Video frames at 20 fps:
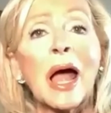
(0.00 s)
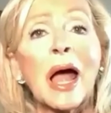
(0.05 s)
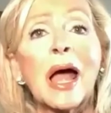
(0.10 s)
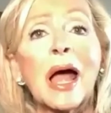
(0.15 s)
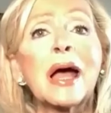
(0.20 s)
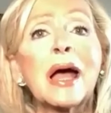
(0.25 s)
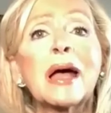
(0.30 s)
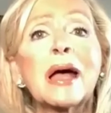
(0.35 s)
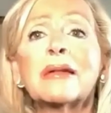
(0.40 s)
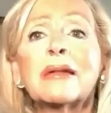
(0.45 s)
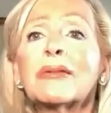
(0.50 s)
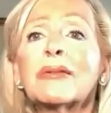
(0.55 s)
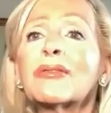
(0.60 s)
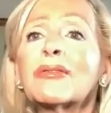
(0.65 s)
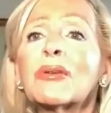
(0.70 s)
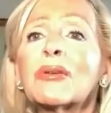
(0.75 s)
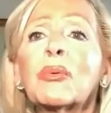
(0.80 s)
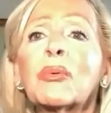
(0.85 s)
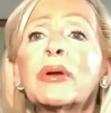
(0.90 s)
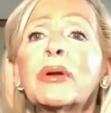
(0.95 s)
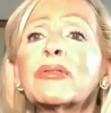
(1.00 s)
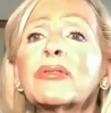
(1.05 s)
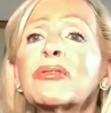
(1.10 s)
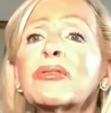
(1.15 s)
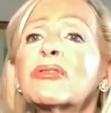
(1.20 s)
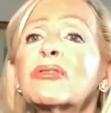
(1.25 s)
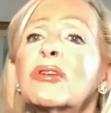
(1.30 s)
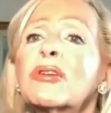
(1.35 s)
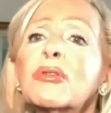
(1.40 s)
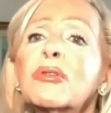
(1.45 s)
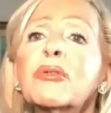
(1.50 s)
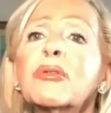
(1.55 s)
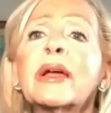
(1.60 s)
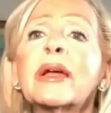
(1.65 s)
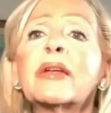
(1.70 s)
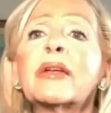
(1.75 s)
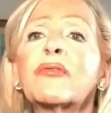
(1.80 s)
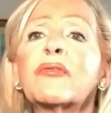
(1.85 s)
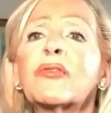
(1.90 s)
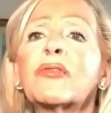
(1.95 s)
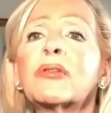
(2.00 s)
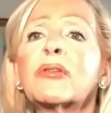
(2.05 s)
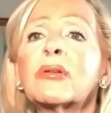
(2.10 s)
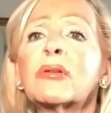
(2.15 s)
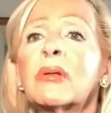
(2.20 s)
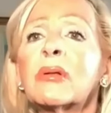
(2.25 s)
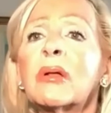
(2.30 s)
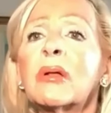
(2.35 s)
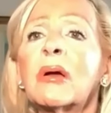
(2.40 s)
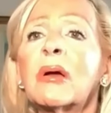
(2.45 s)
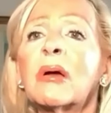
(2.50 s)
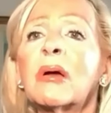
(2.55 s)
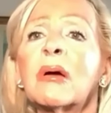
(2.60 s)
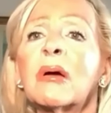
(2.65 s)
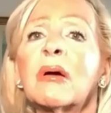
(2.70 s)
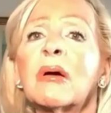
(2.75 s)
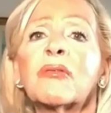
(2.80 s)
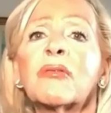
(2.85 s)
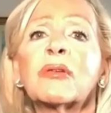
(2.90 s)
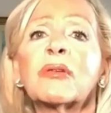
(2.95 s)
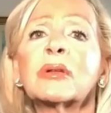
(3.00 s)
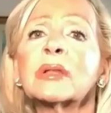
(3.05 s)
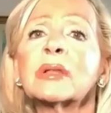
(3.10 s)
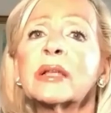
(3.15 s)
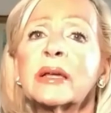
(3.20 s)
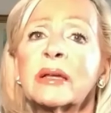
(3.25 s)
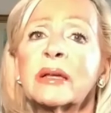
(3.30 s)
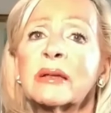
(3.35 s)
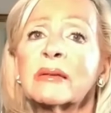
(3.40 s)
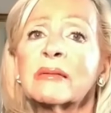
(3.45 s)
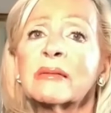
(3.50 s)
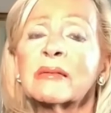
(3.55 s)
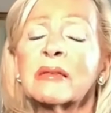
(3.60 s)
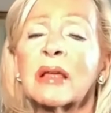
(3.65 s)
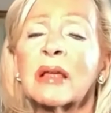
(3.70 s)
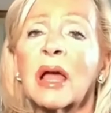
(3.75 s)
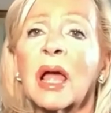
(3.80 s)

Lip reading: And so we are so grateful for Liz.